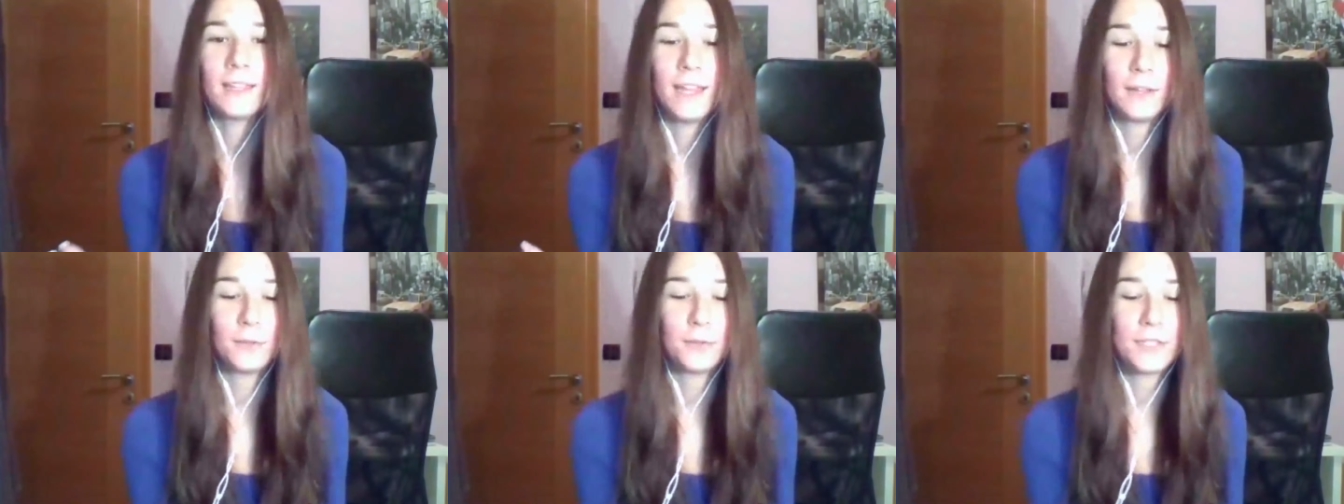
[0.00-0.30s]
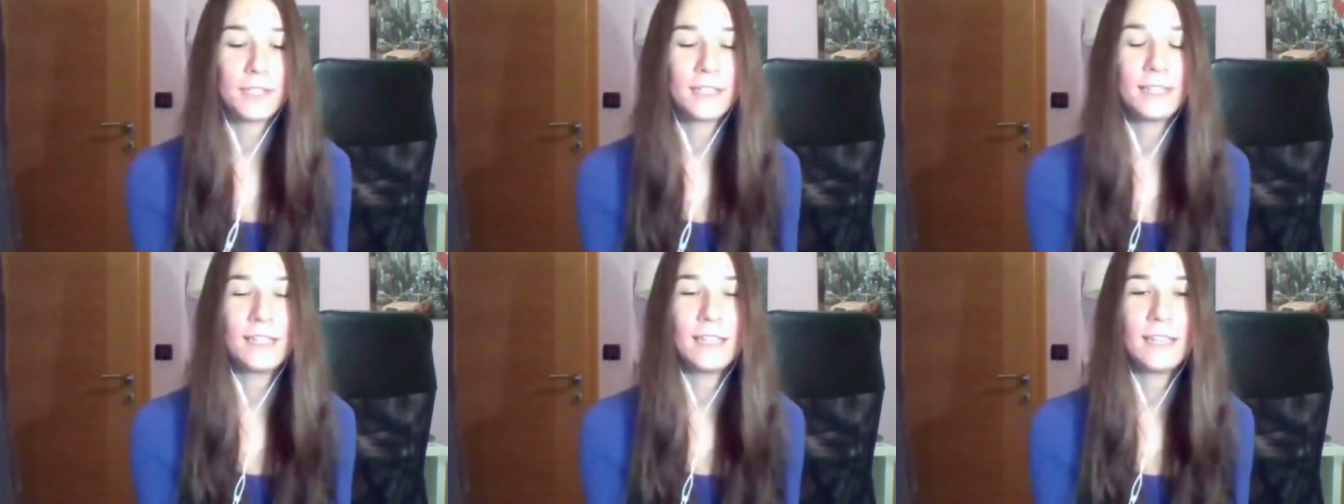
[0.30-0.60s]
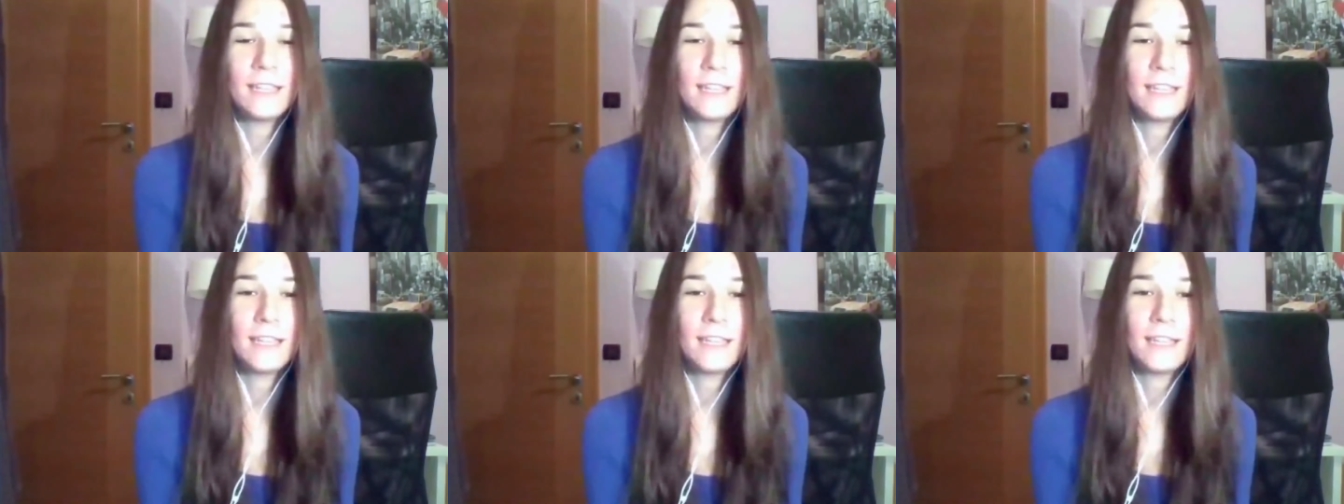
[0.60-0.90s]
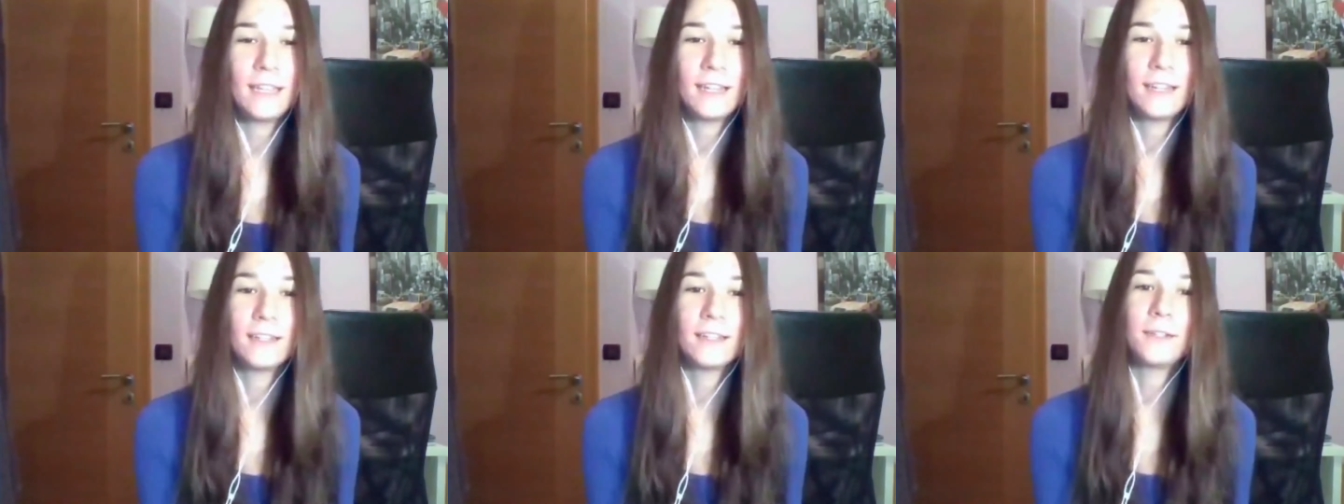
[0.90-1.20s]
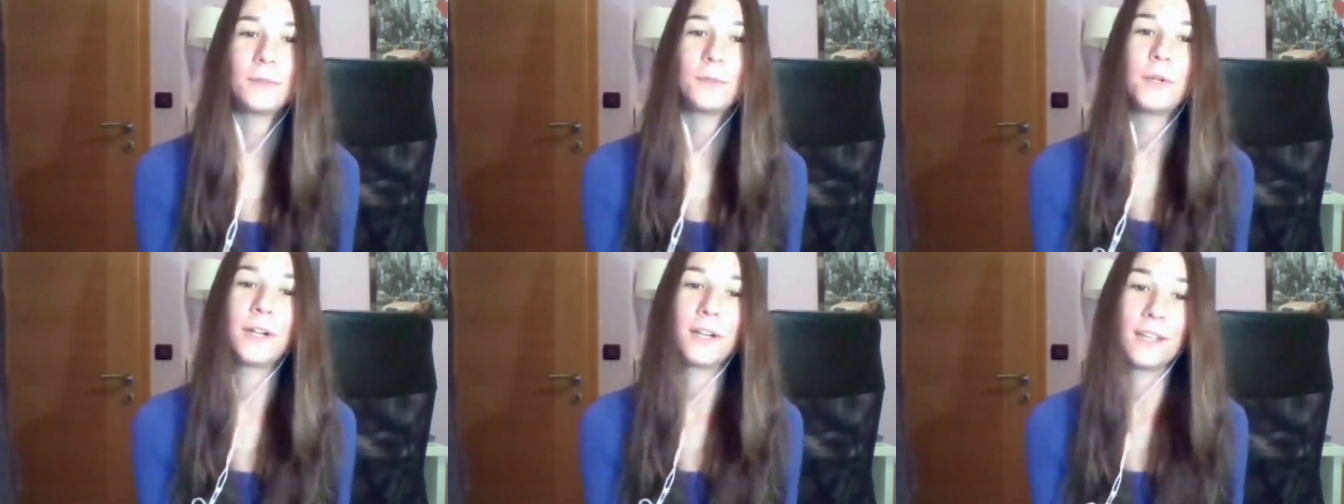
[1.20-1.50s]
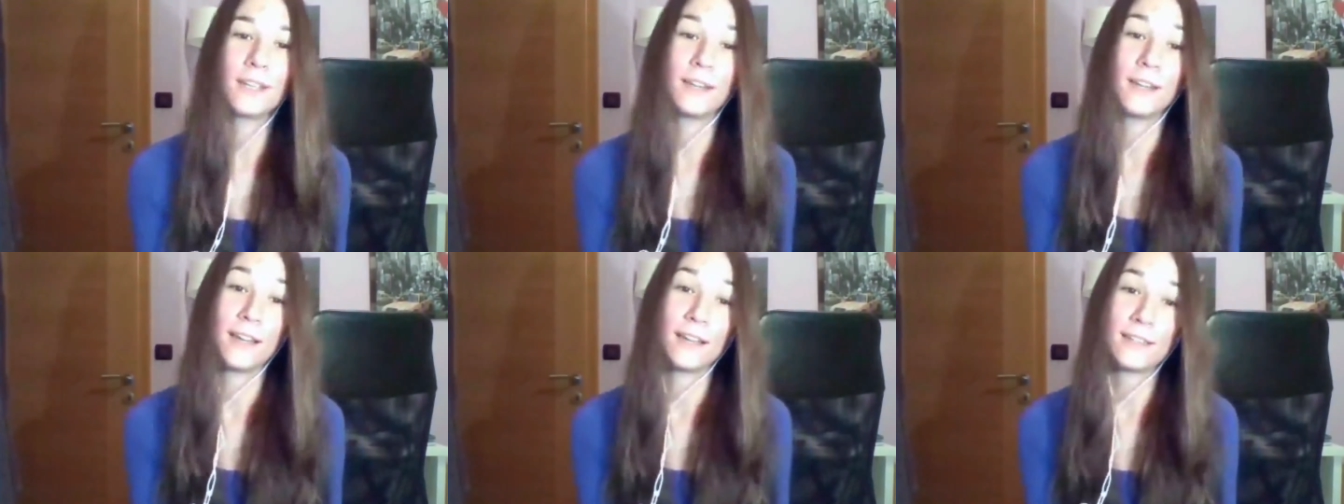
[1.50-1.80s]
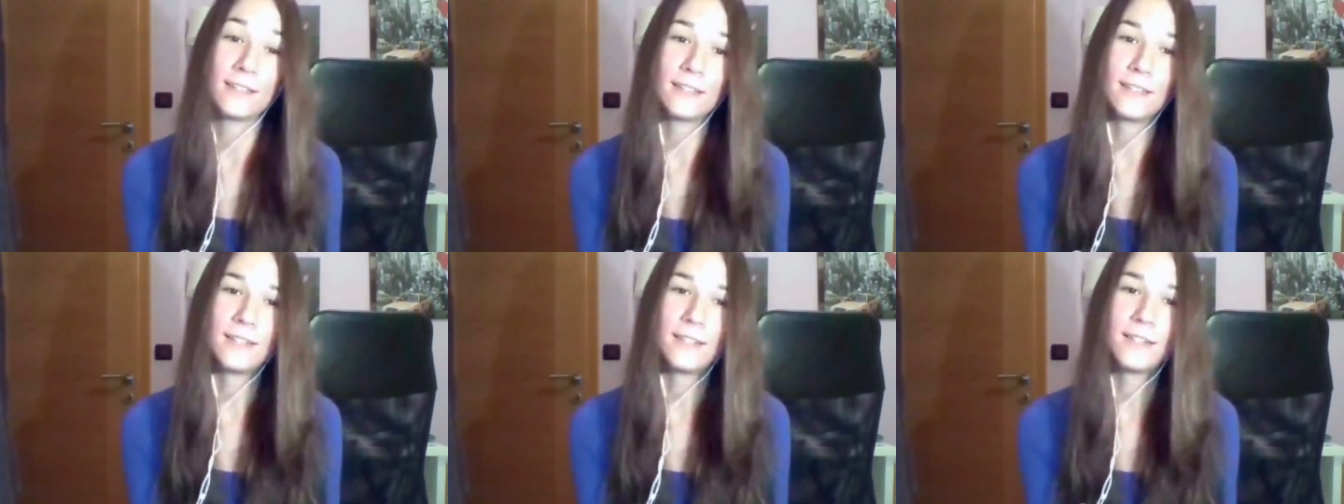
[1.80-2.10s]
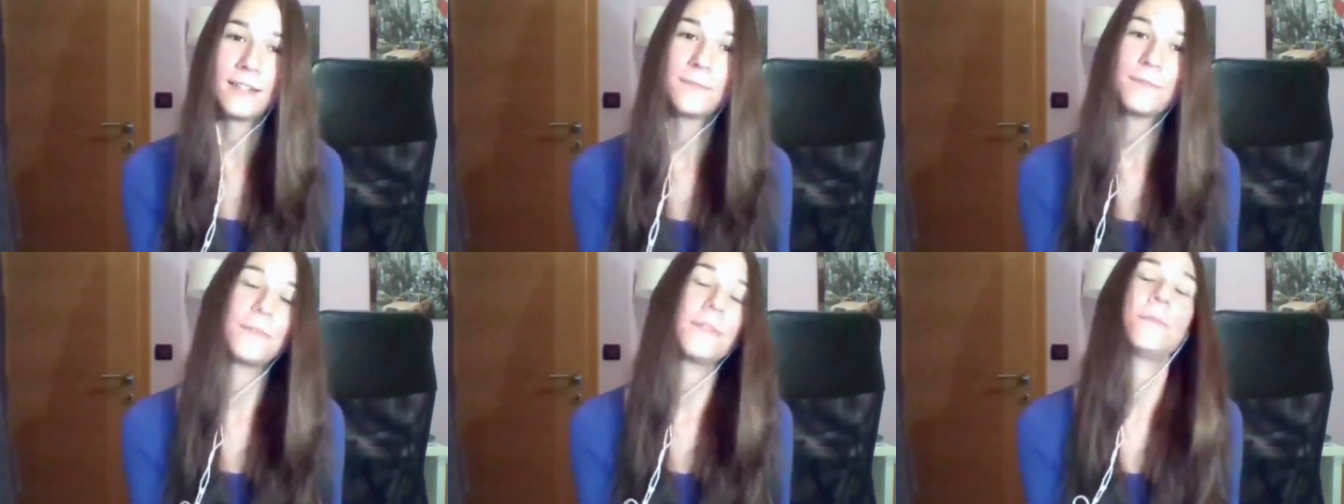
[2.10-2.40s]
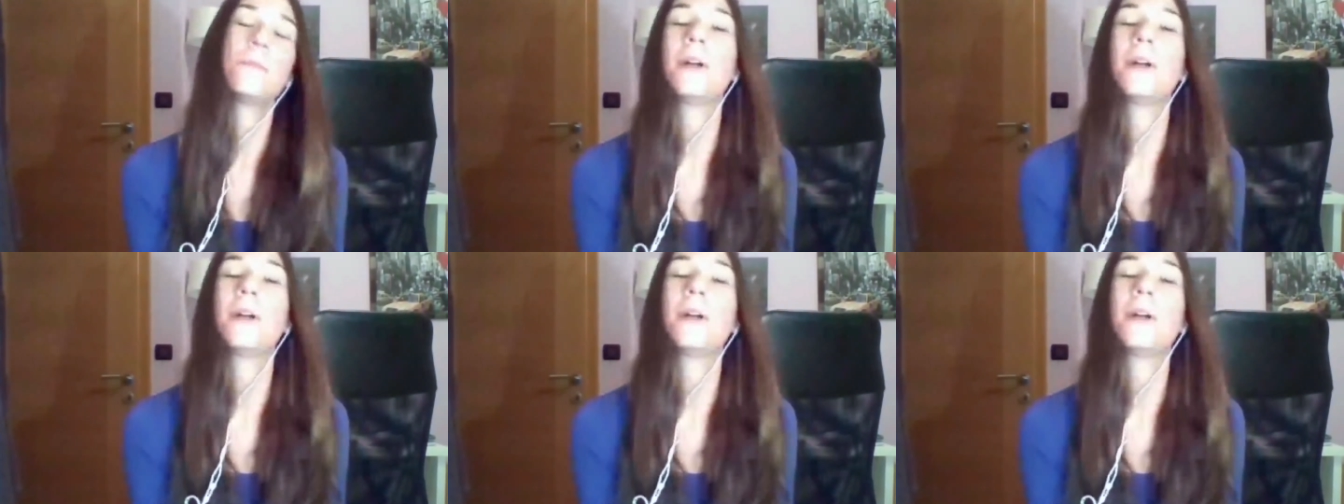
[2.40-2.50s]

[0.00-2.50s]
That was the work in AIESEC,